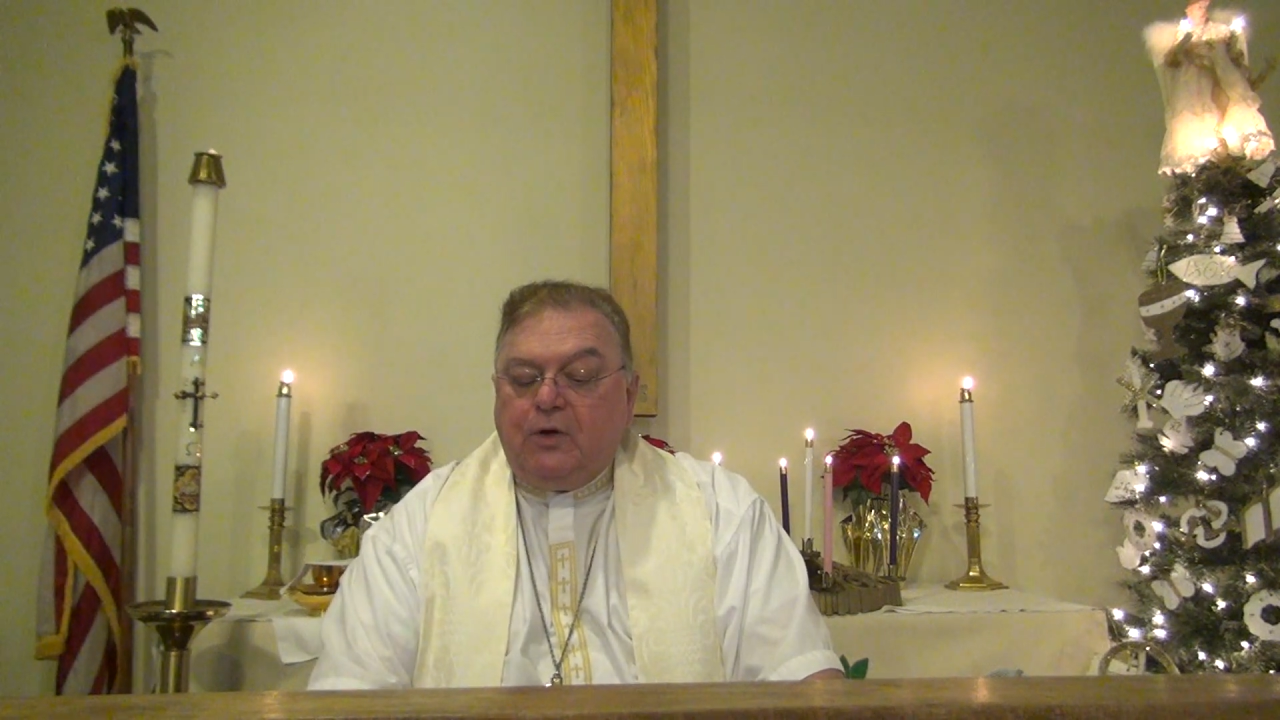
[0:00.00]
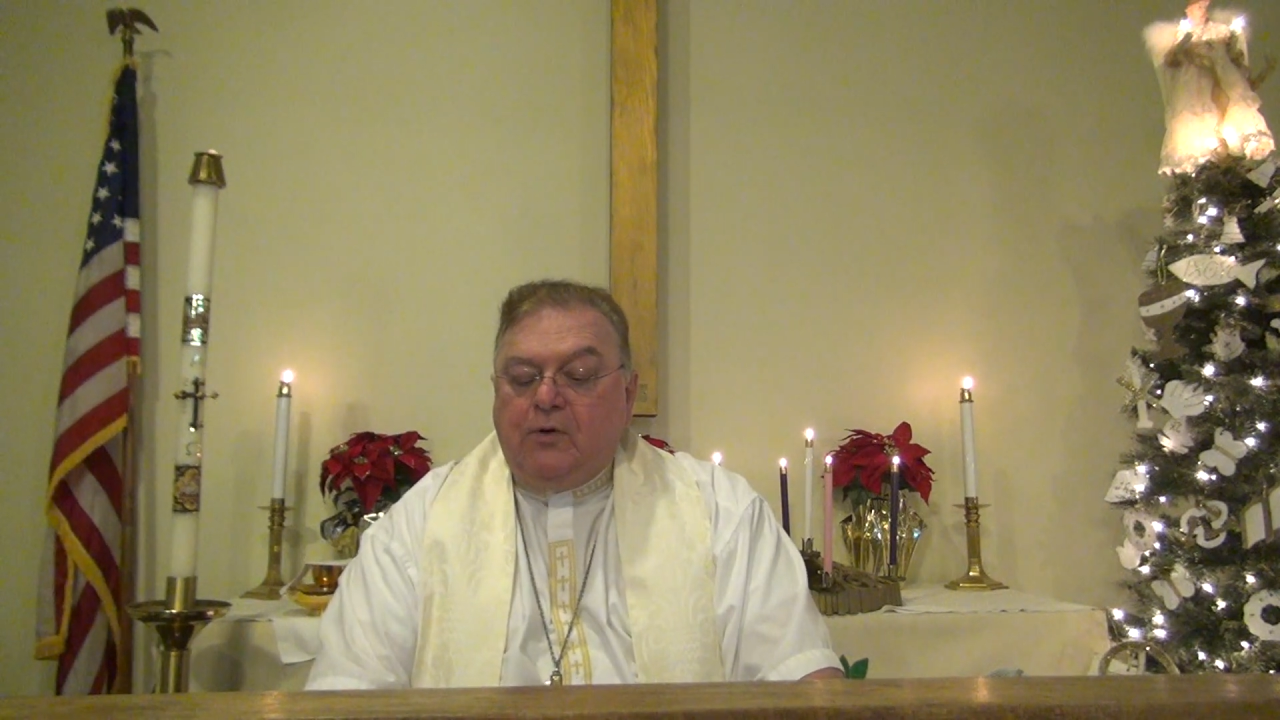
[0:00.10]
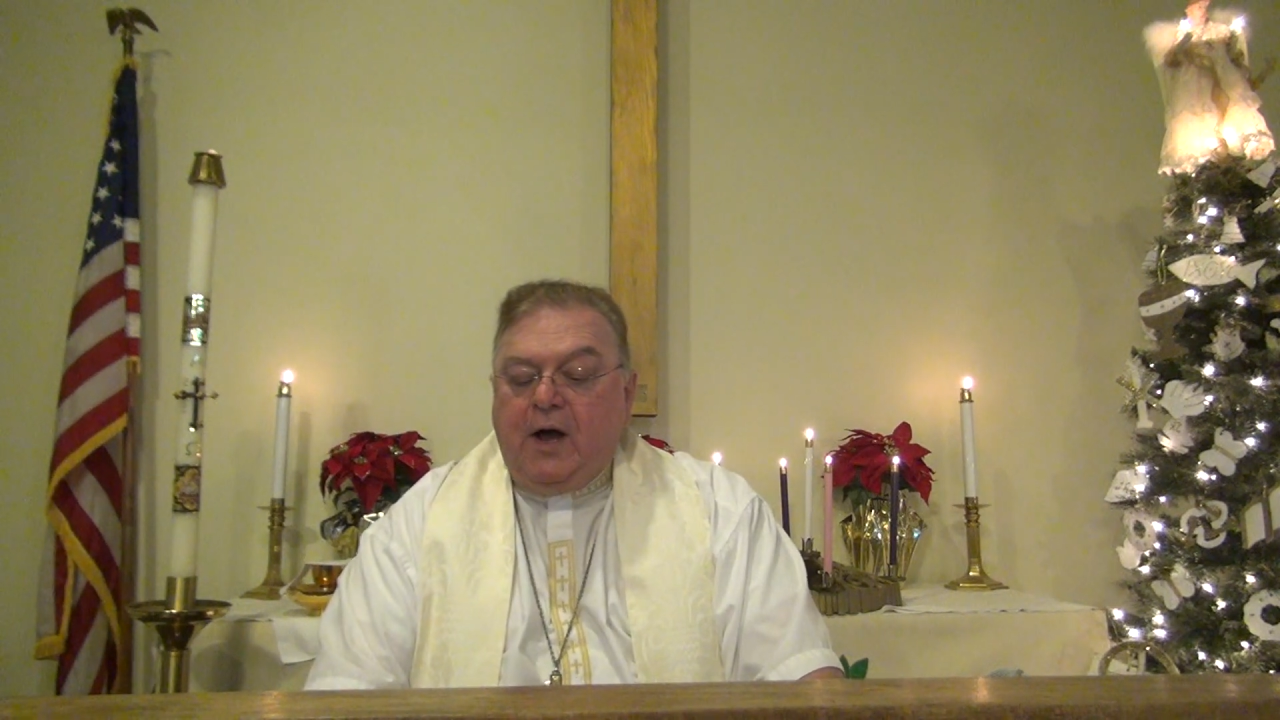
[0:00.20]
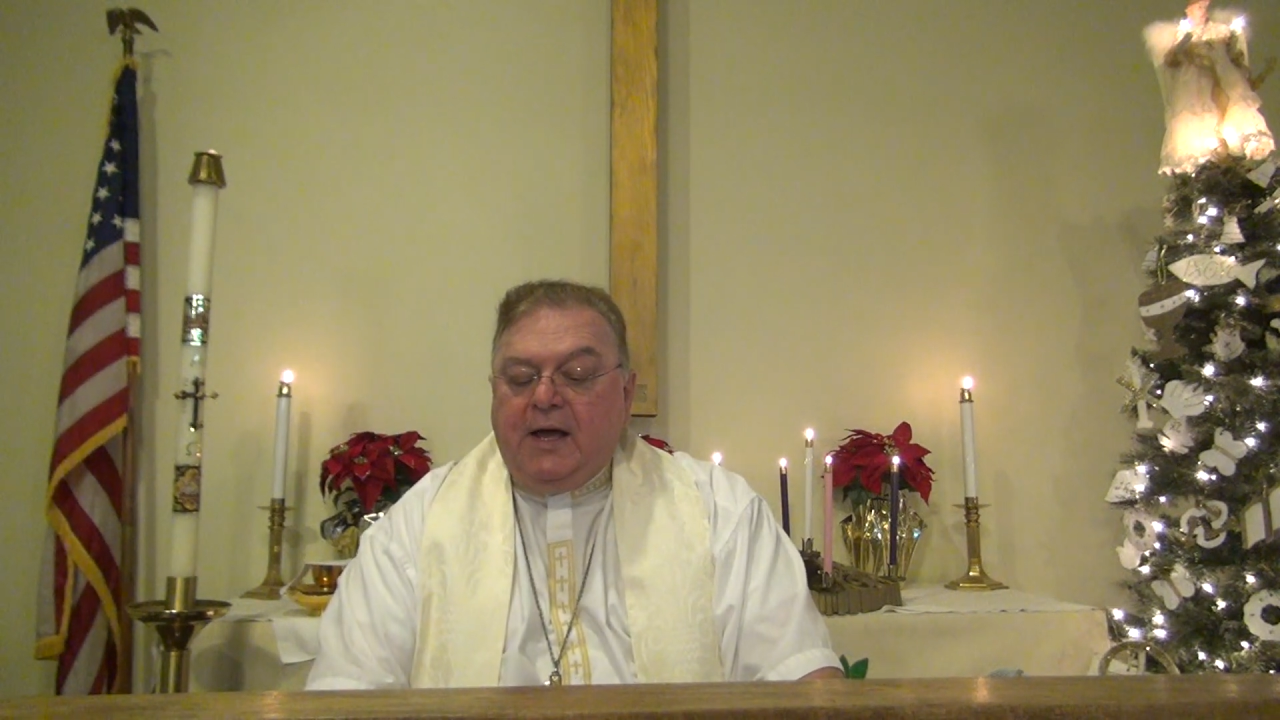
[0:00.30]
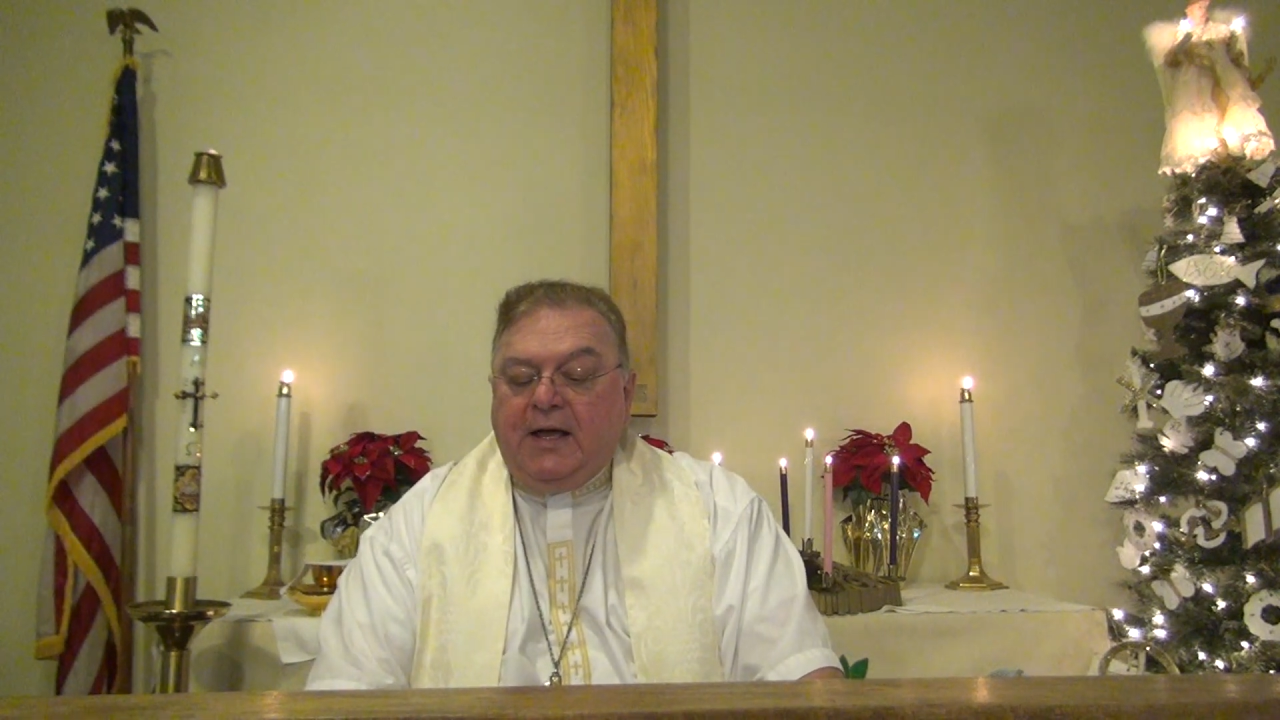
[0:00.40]

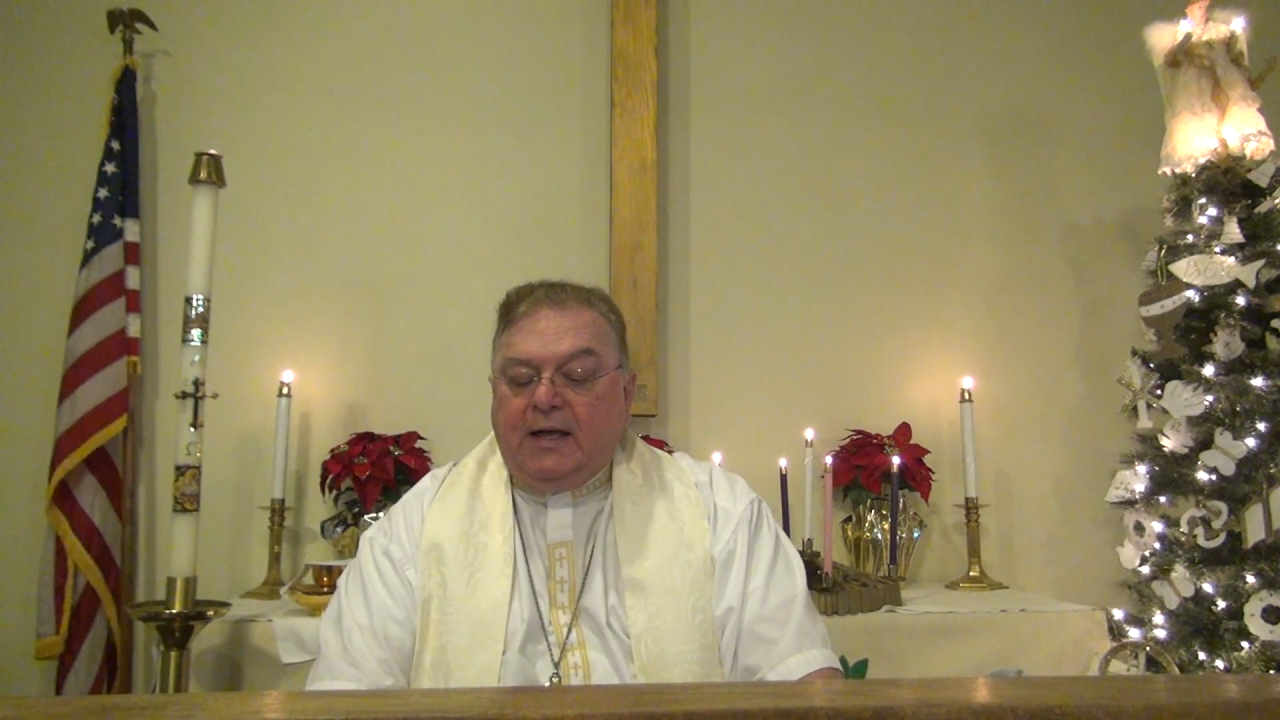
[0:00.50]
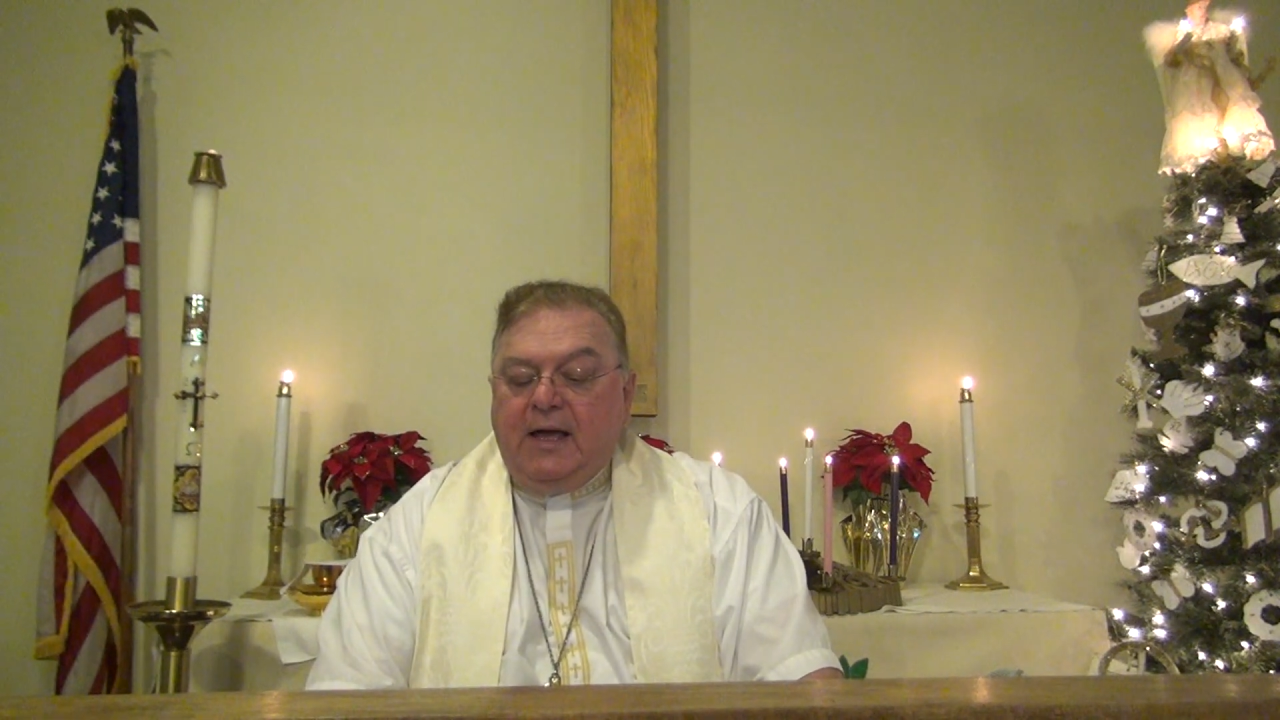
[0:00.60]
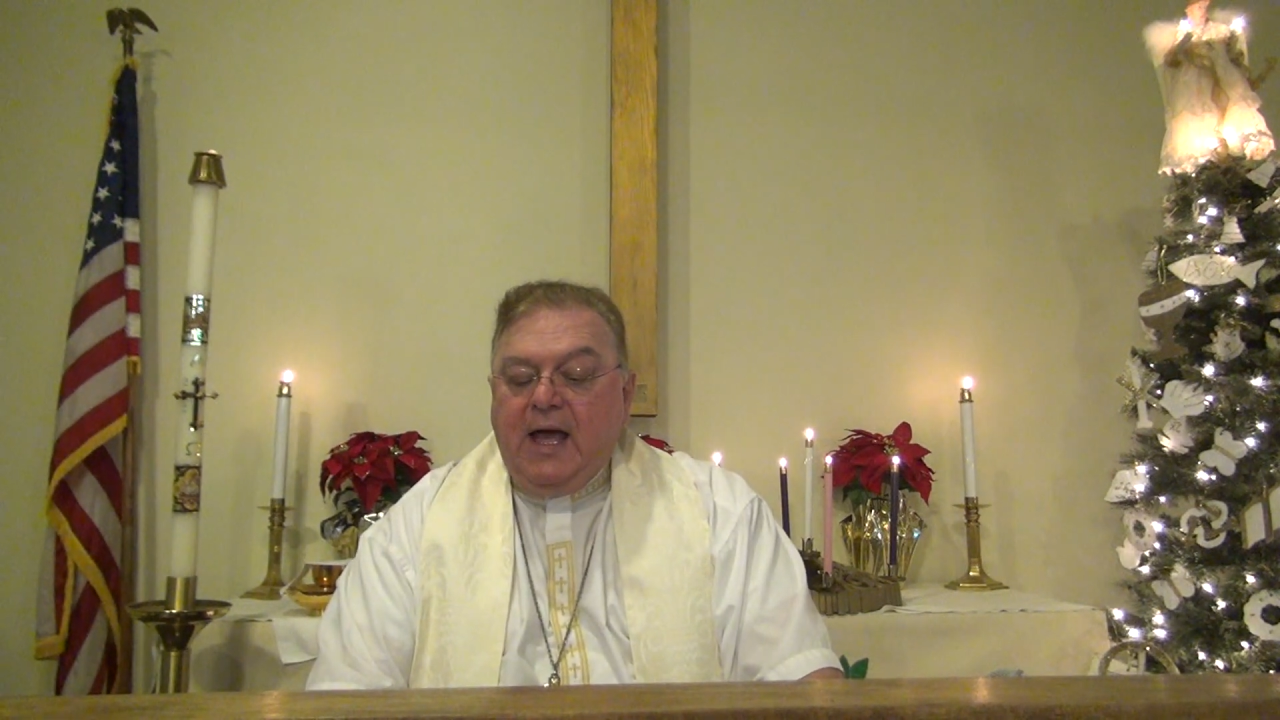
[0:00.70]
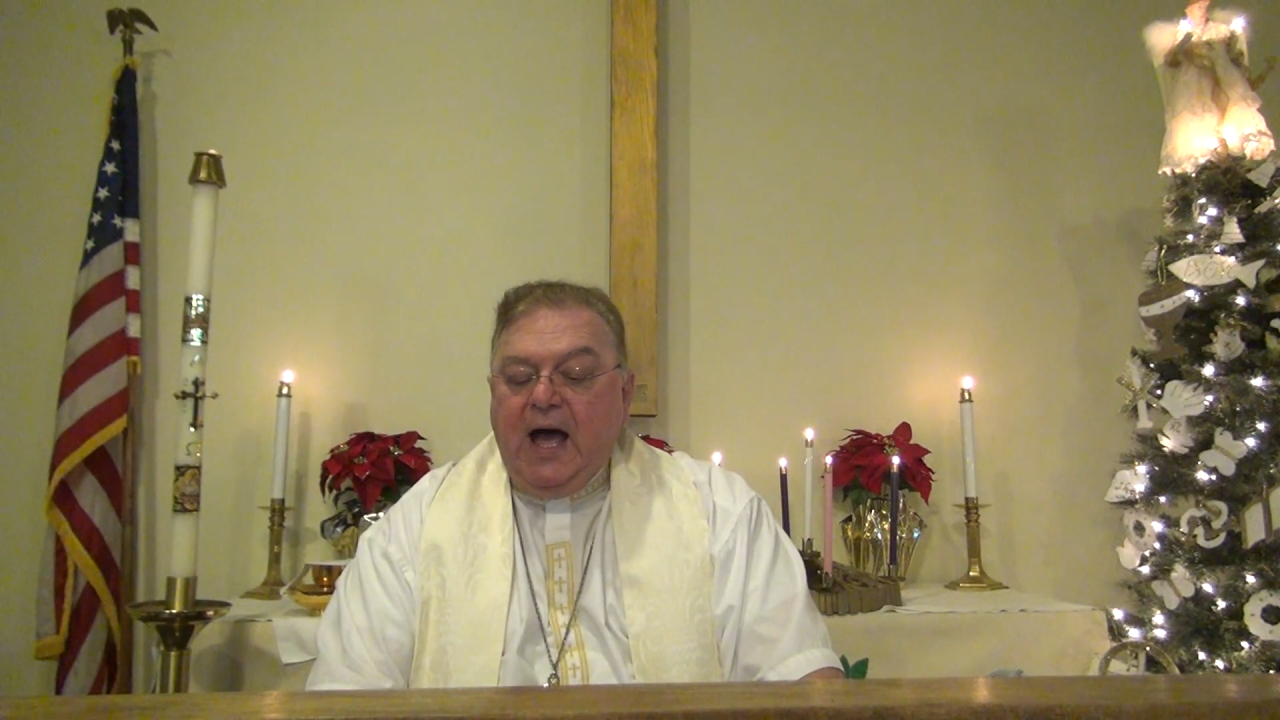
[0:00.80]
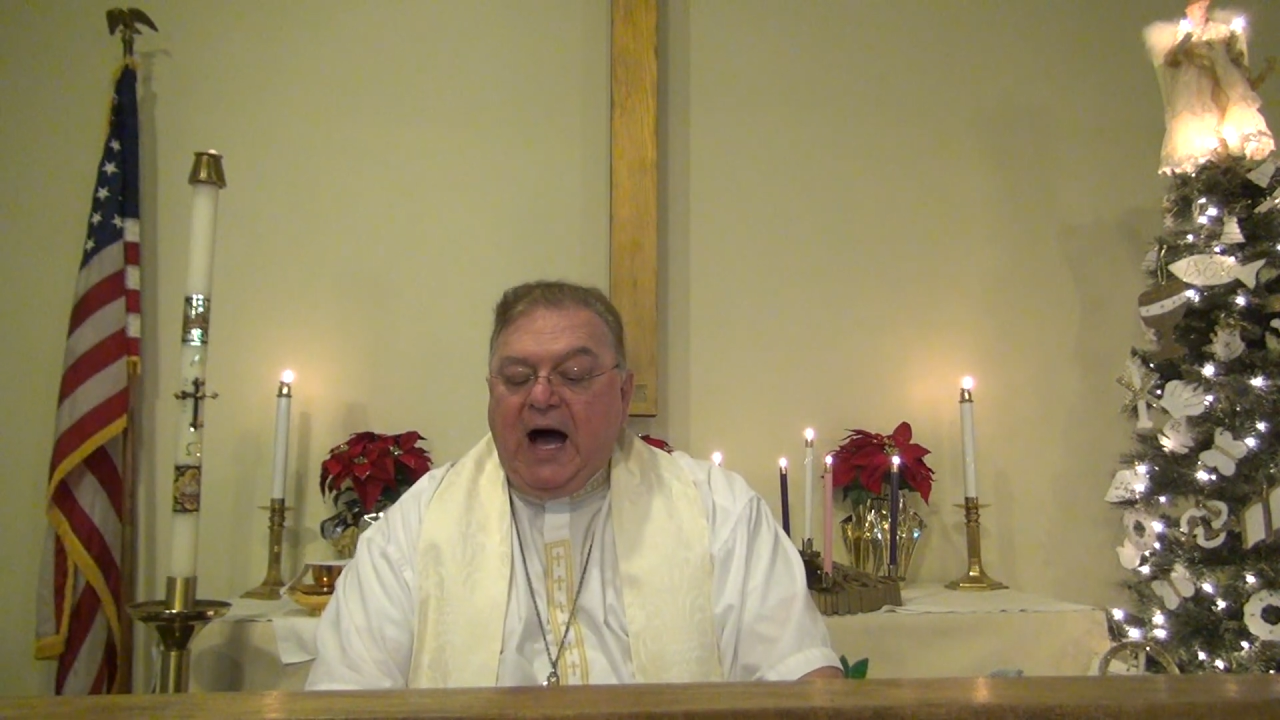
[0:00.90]
crying,